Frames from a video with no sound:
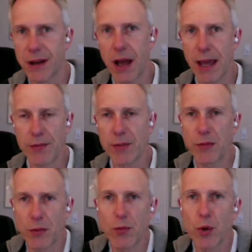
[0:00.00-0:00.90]

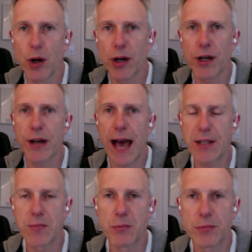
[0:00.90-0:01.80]
had
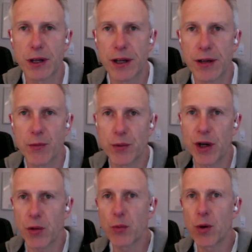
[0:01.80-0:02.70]
some,
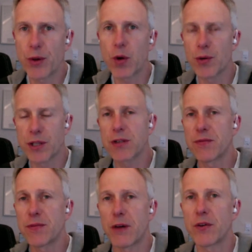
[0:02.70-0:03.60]
were the horses
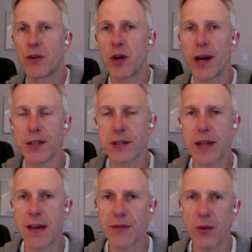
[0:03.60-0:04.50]
of good riders, and
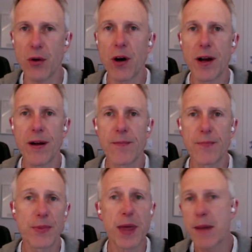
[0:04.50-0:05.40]
therefore
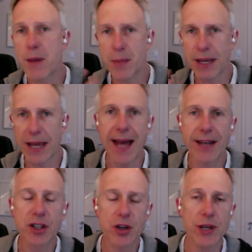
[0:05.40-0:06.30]
they maybe
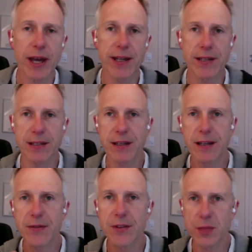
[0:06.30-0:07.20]
hadn't created
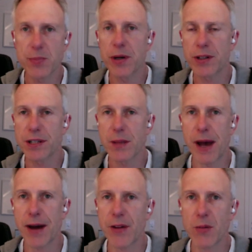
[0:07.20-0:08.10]
the spurs in the
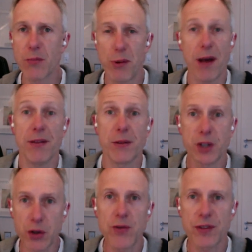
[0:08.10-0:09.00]
mouth. But the
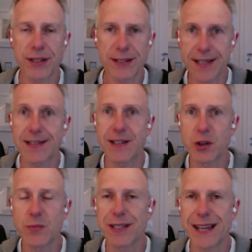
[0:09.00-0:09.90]
truth is
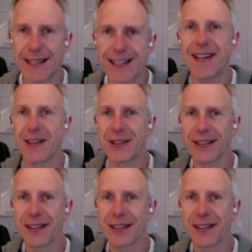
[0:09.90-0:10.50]
62% did.